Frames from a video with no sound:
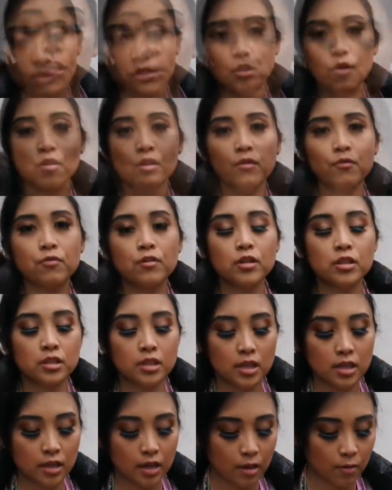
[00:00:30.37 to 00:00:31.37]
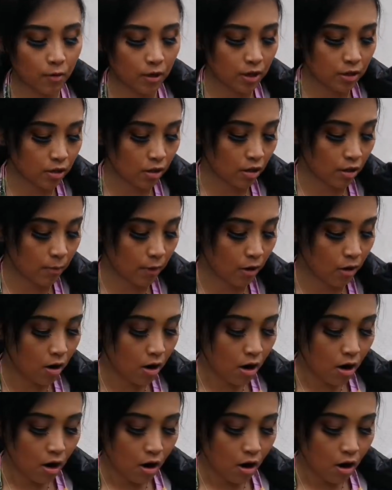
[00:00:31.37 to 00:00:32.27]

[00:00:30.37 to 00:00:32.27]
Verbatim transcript: So the first thing I want to talk about